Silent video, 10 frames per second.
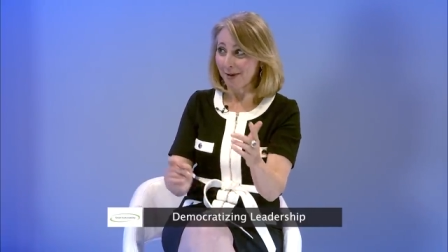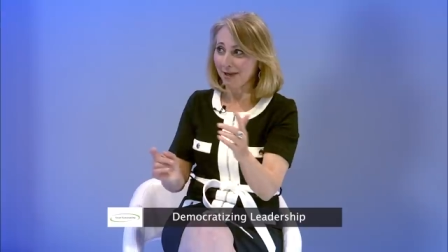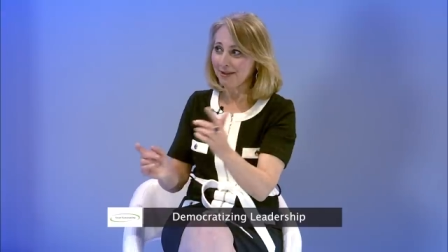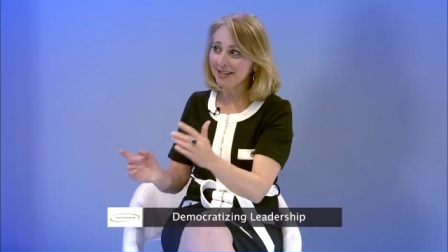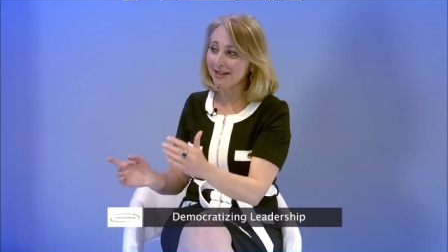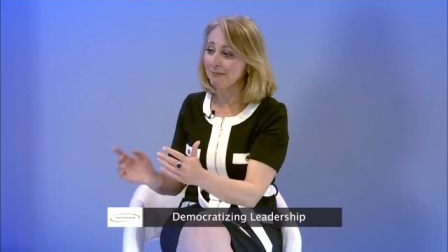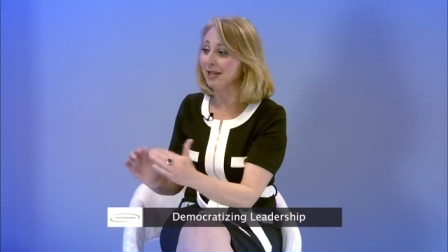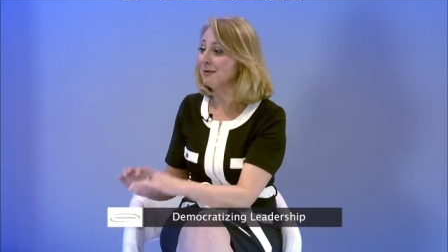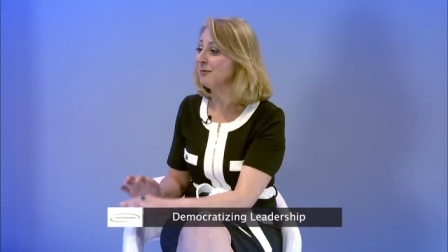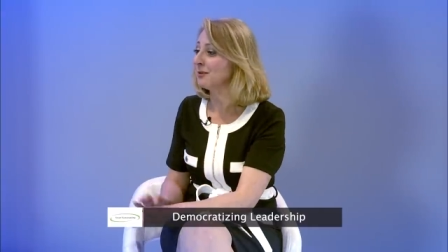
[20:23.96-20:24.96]
But I think that
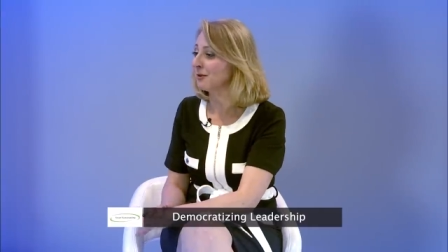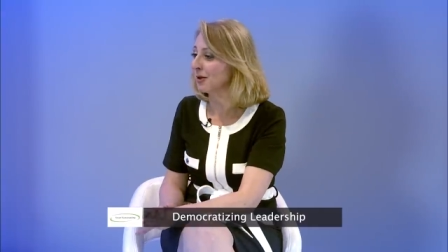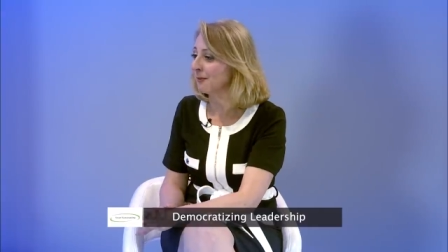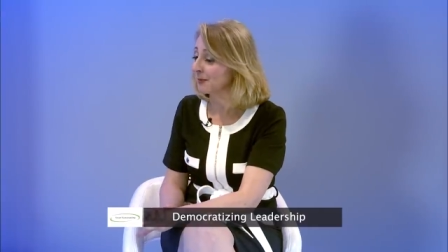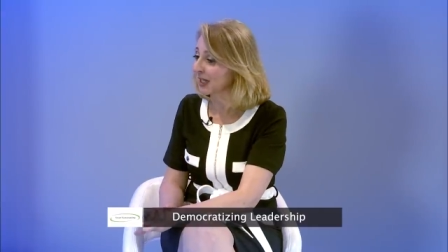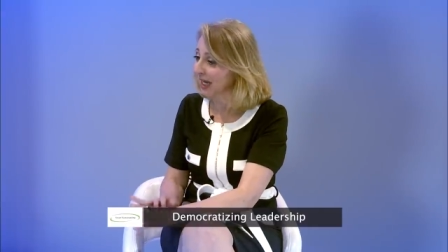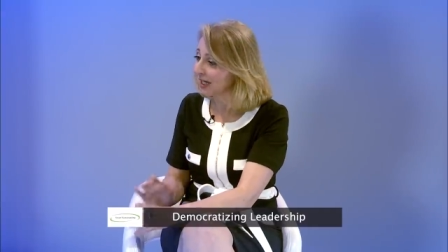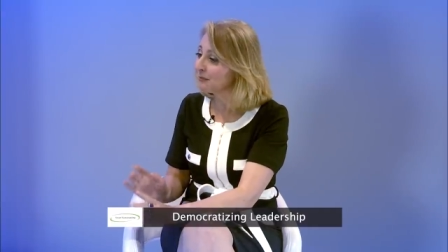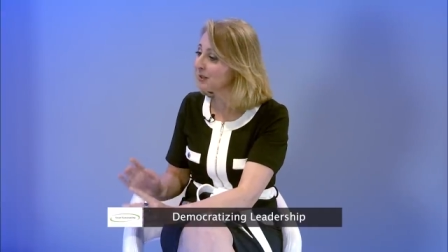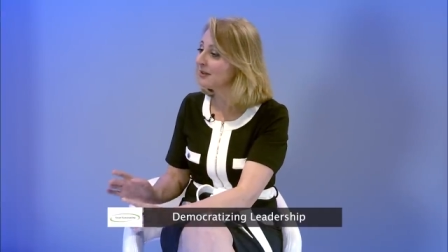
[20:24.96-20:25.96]
many people, can
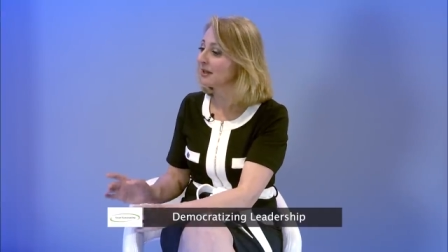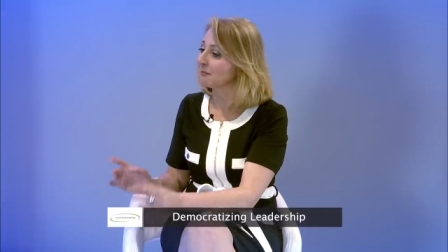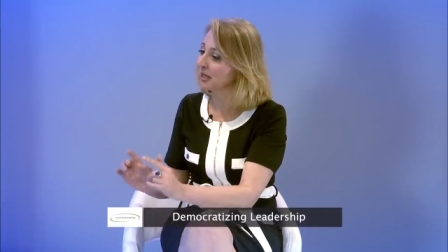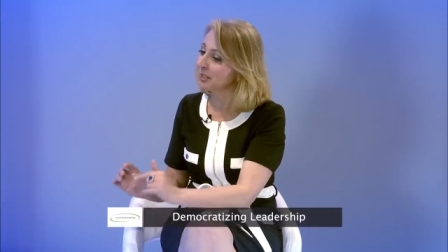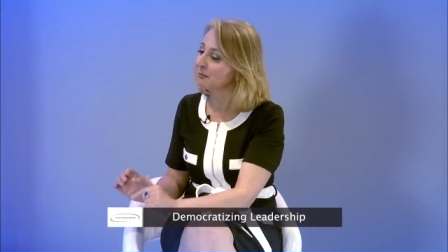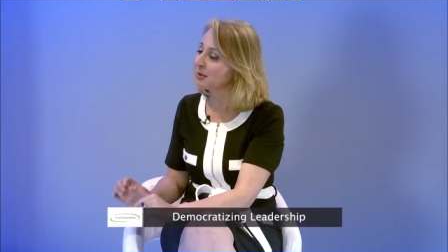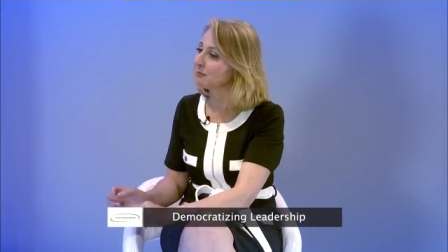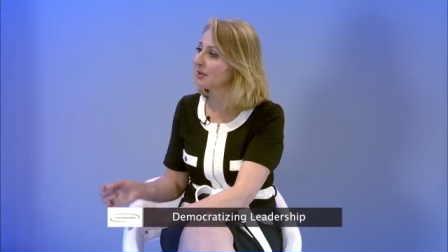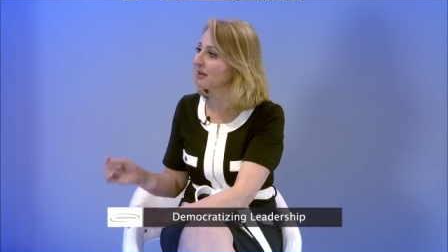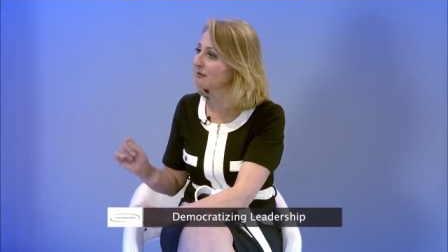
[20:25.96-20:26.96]
it be that many
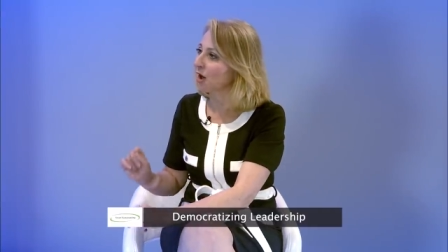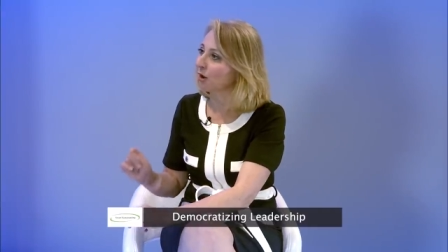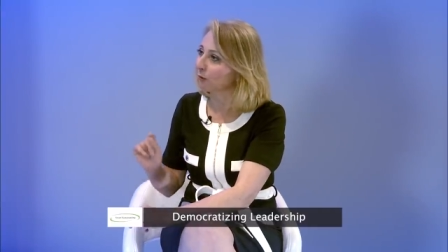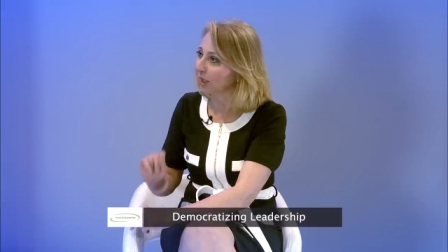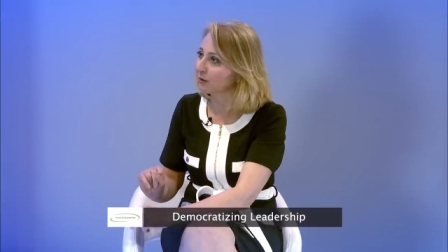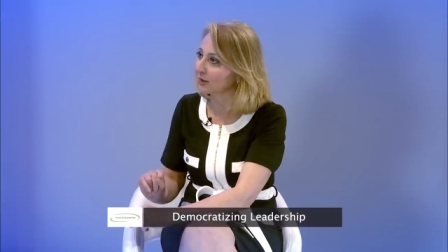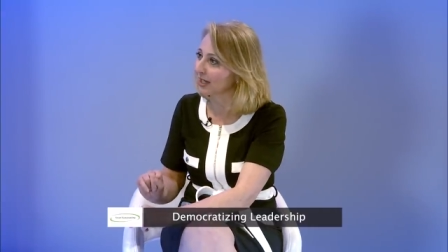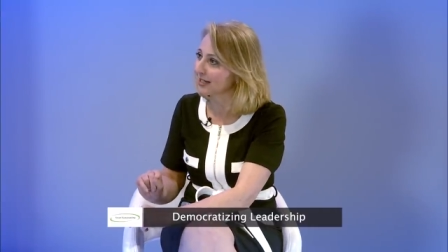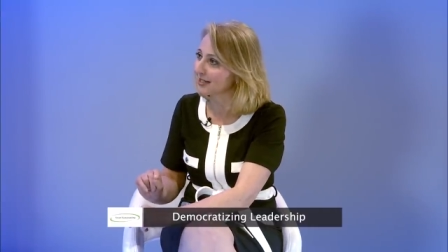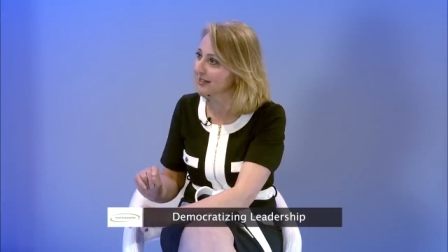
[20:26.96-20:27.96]
people have not
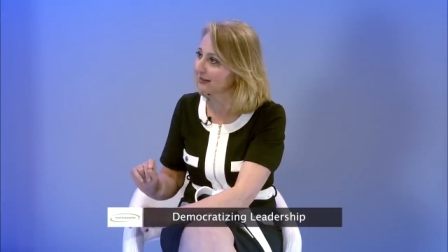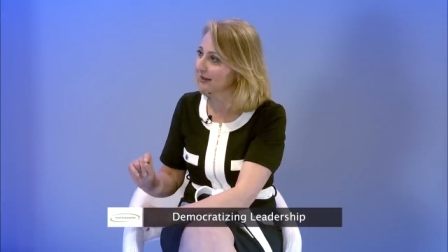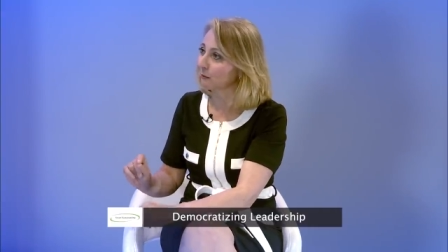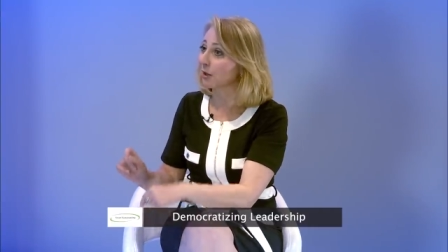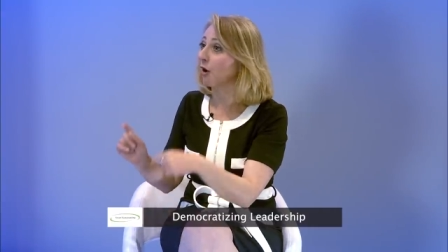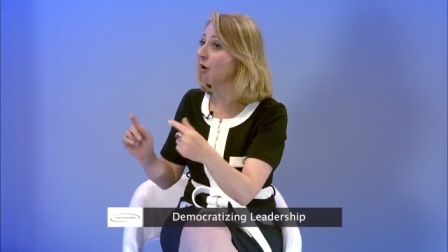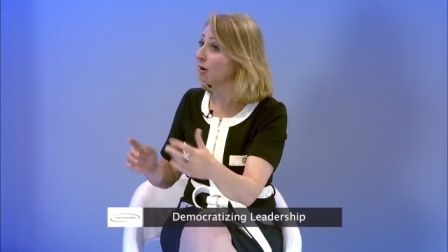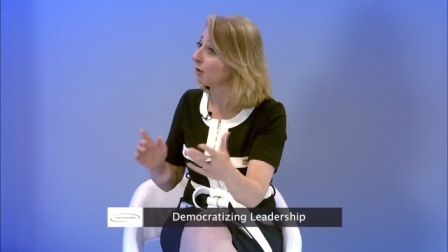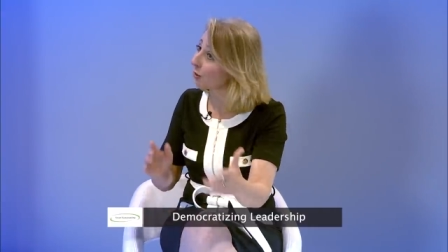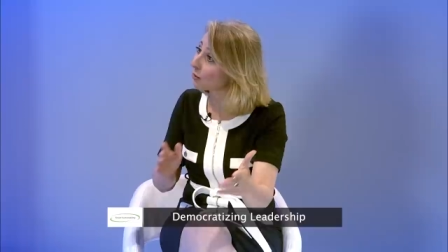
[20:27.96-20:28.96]
recognized yet that we
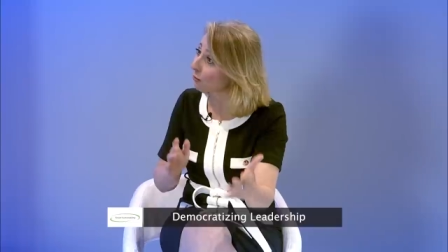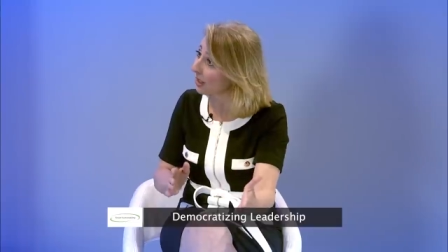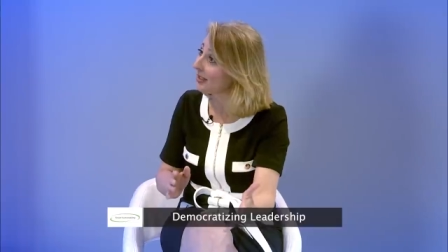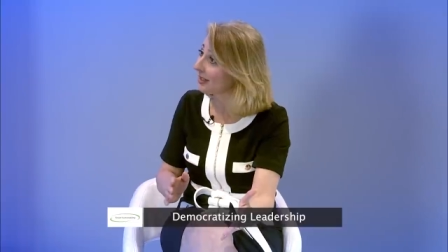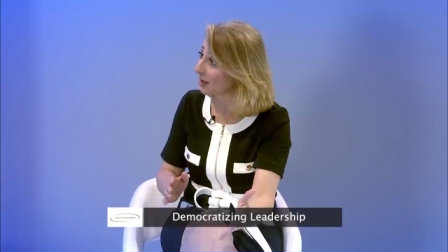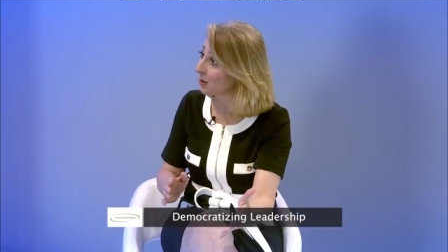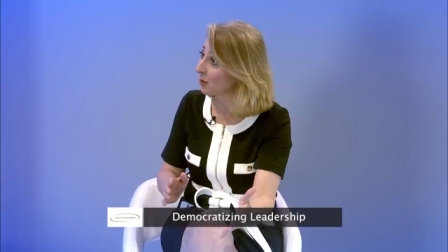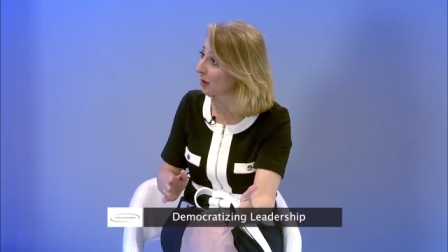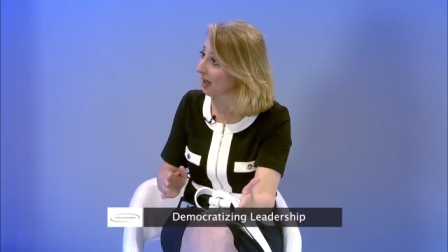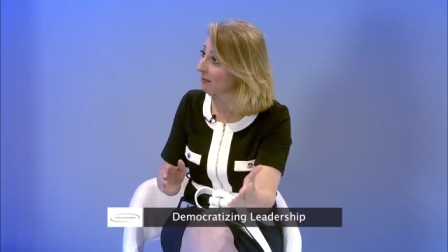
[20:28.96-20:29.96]
all are already in a
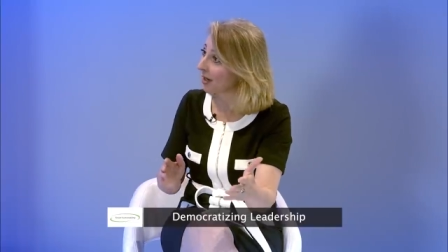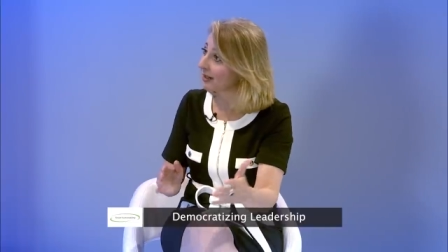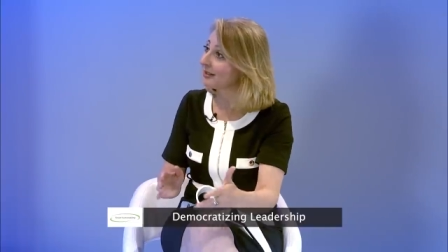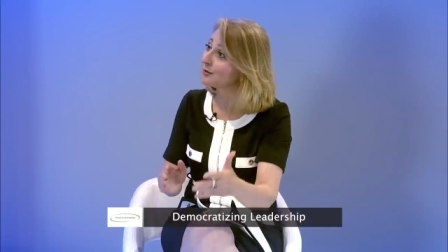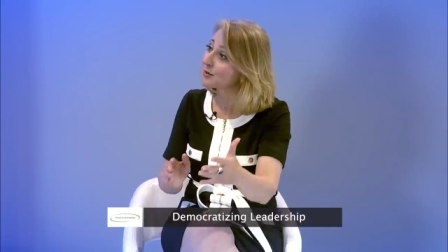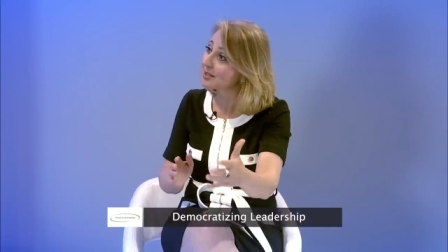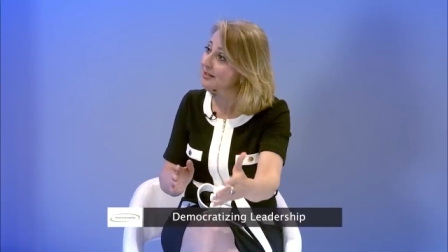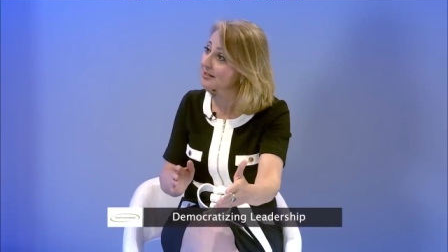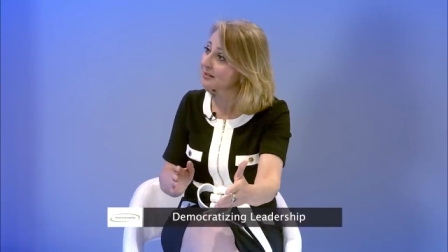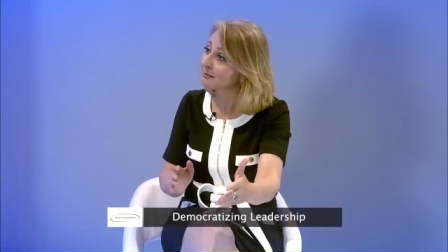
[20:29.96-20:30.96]
new game and a new
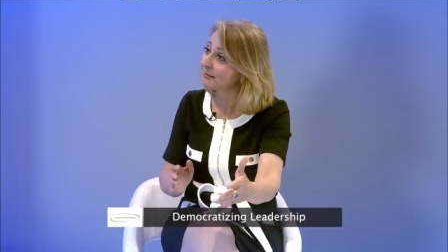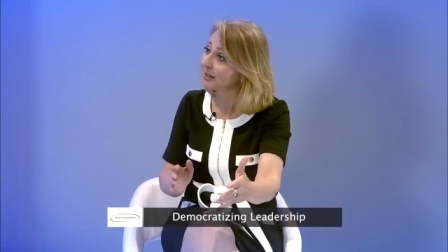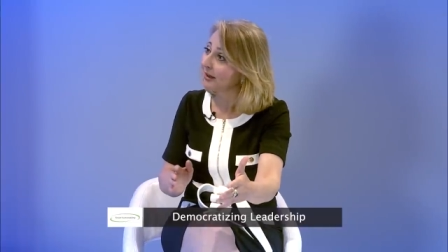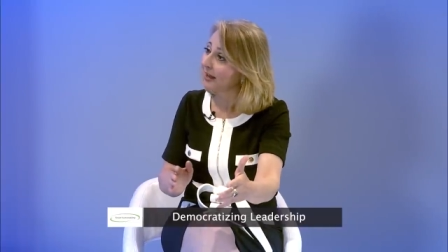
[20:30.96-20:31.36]
system